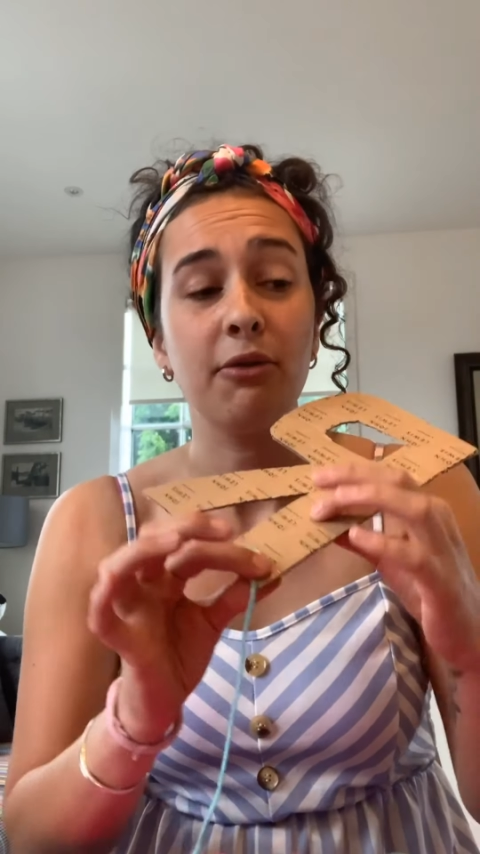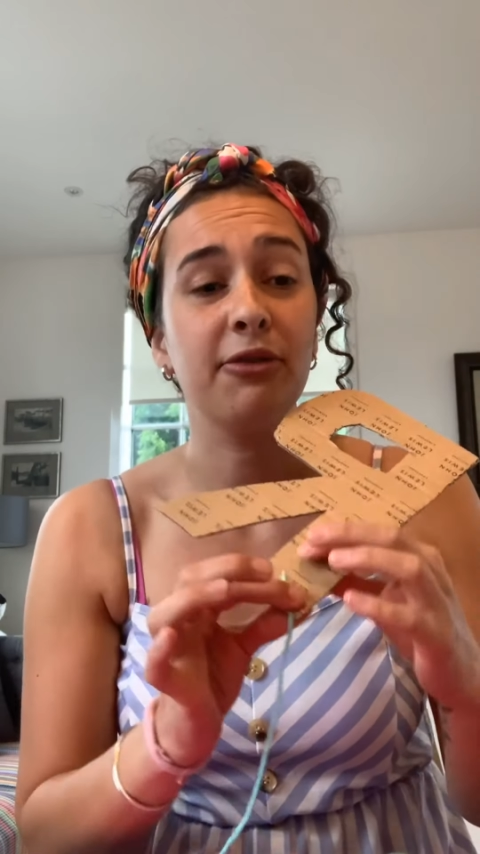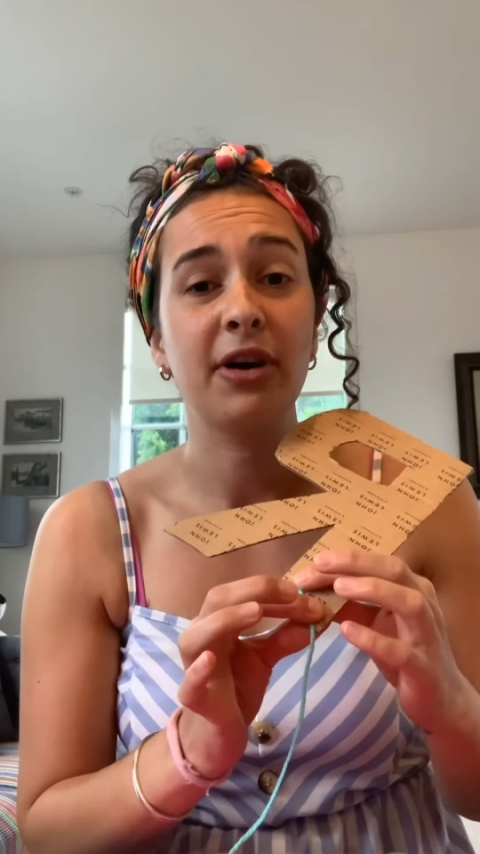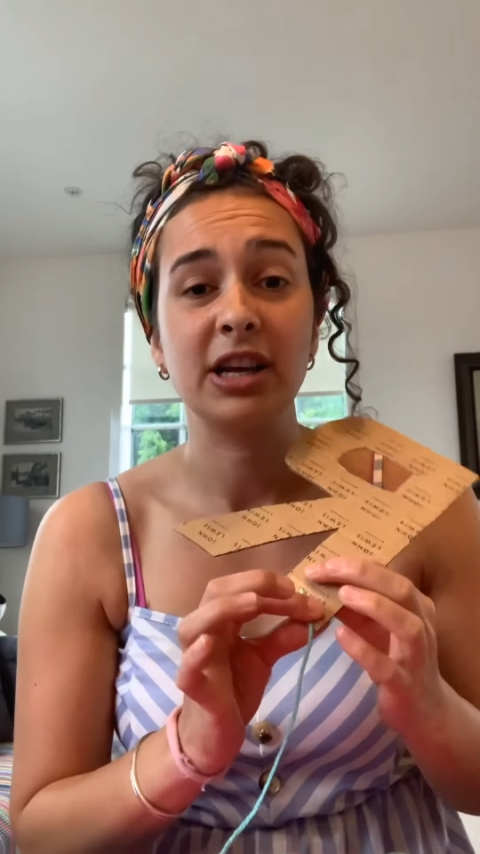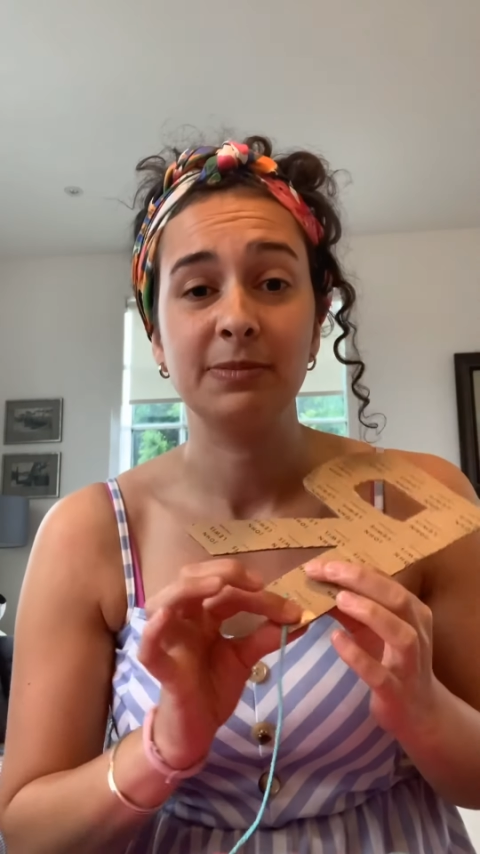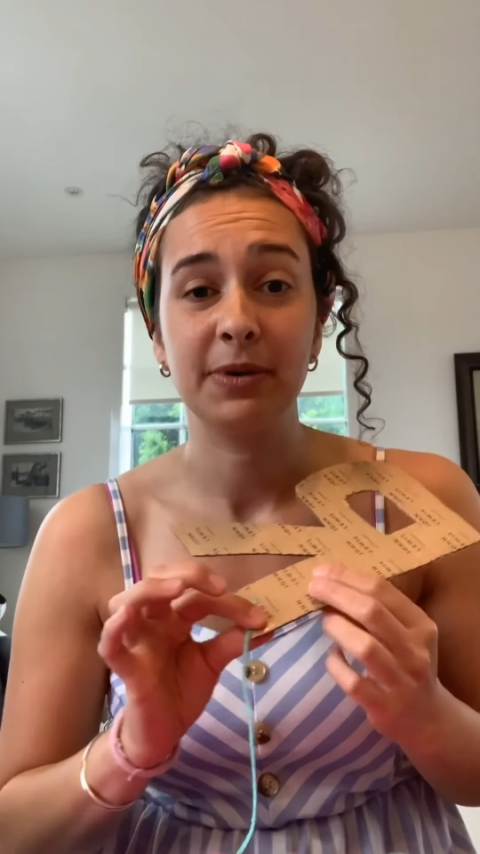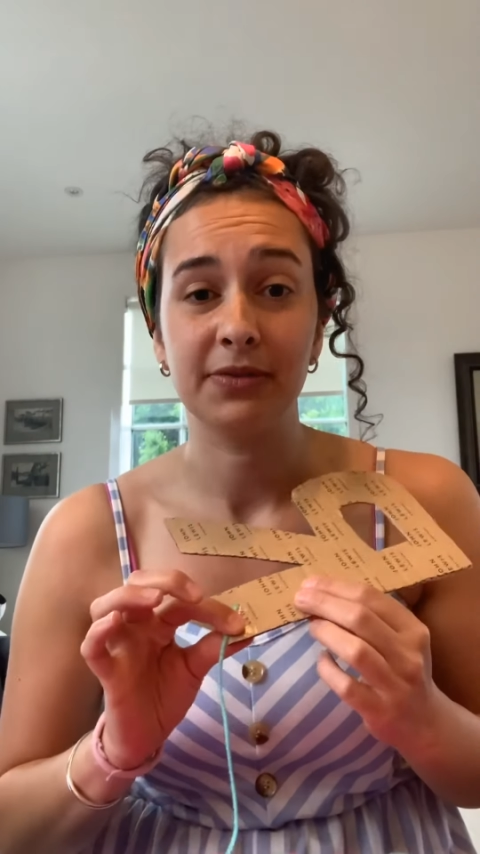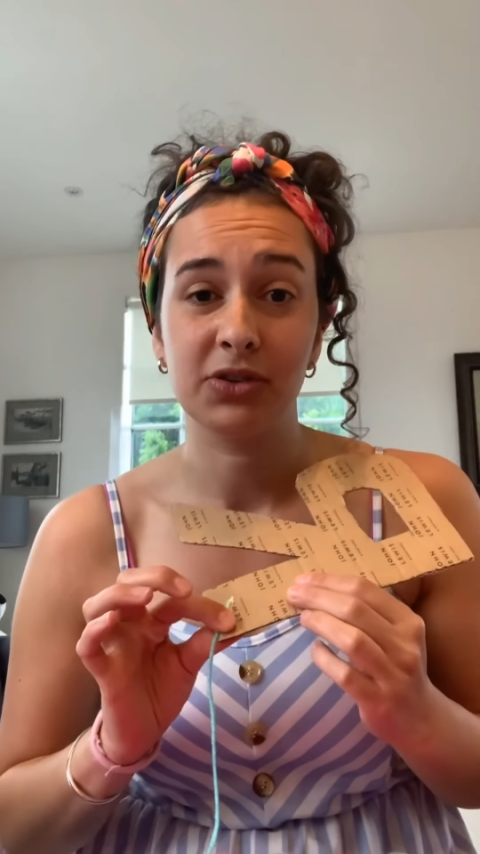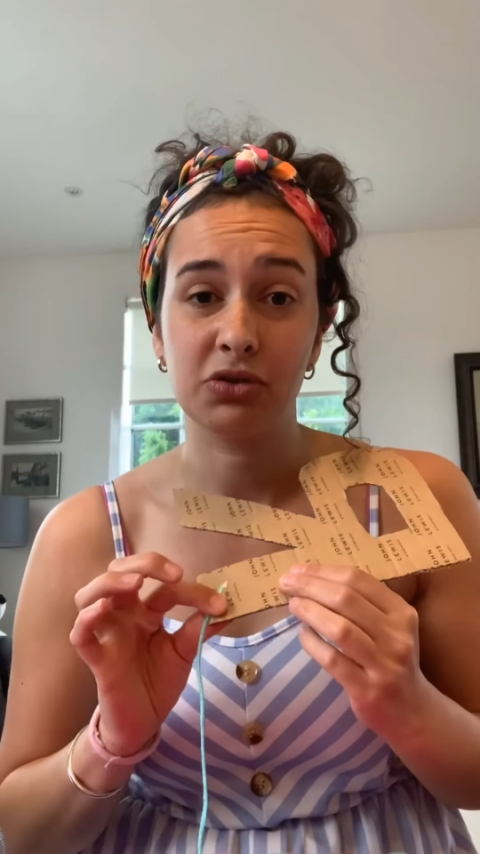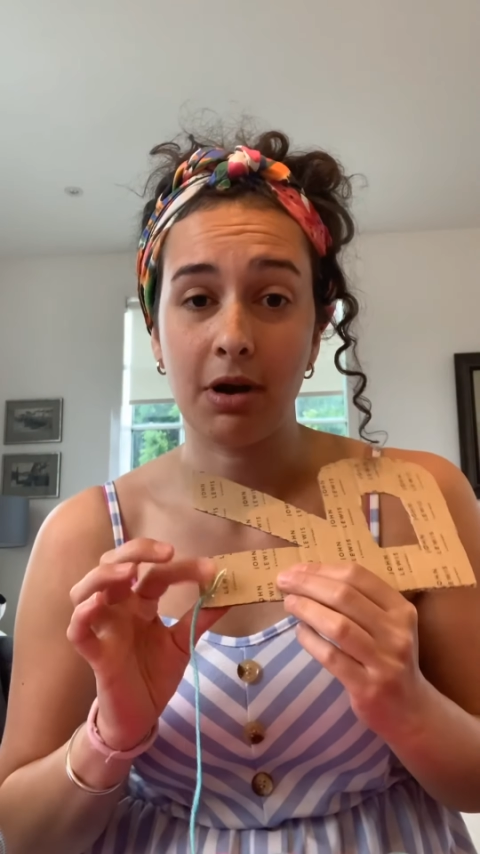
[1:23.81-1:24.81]
first bit of
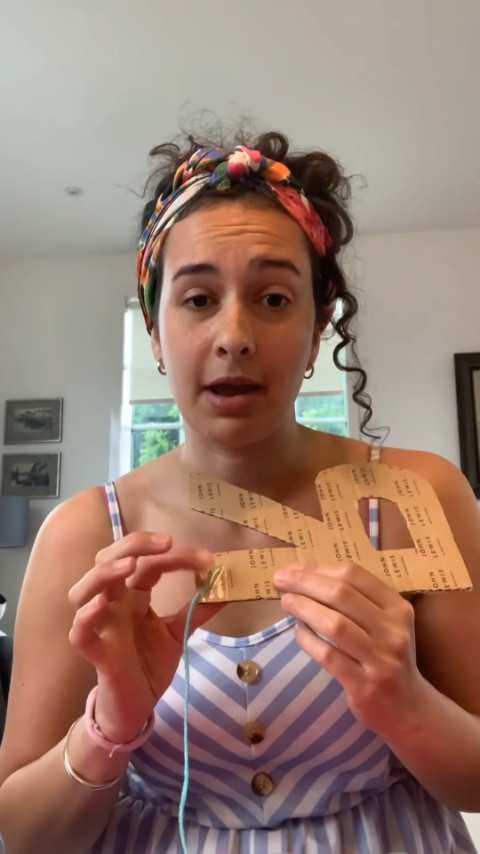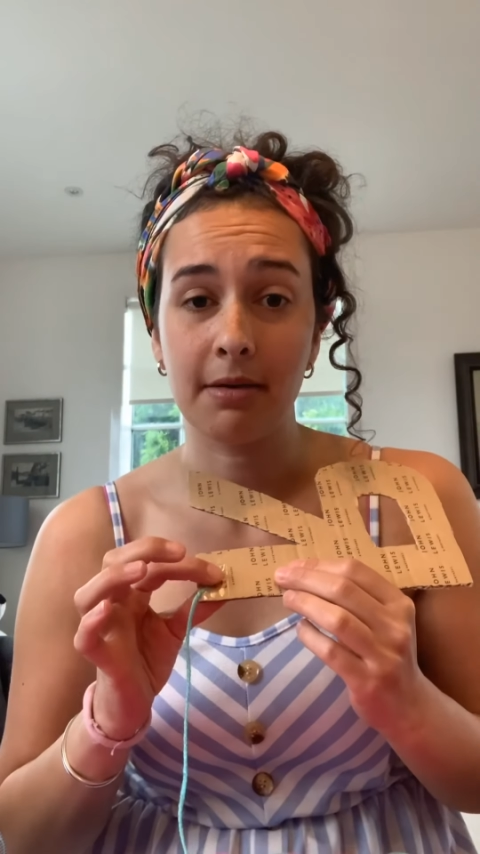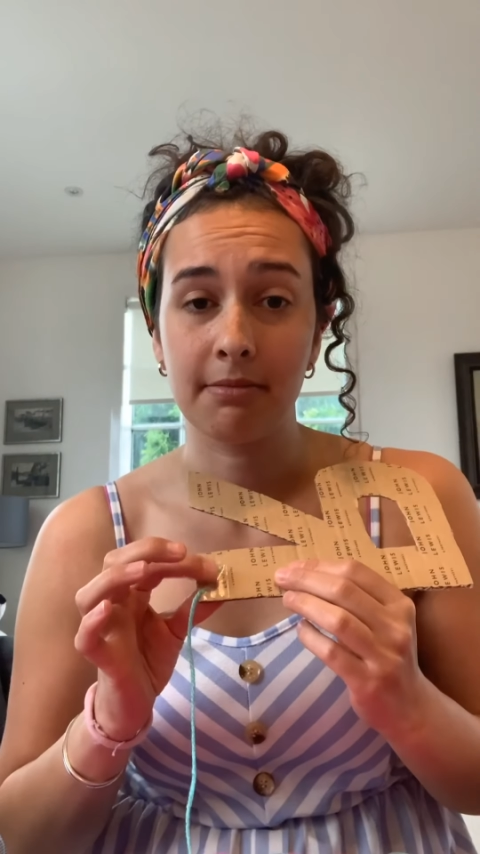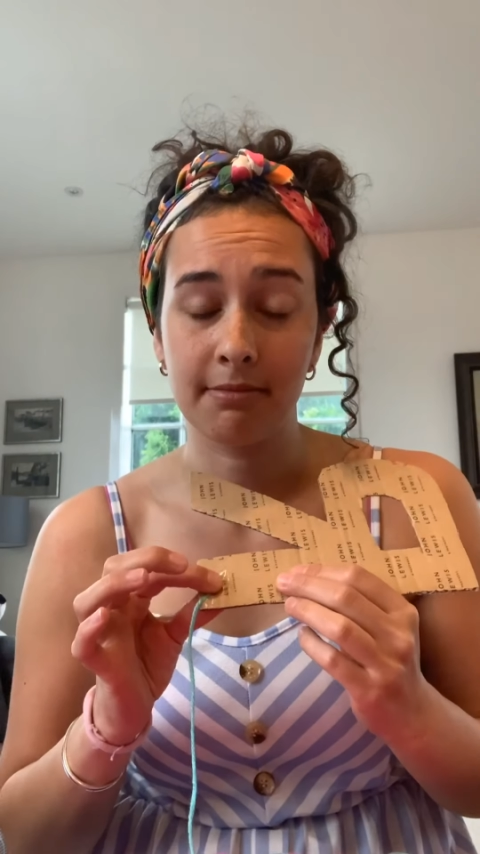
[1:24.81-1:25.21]
string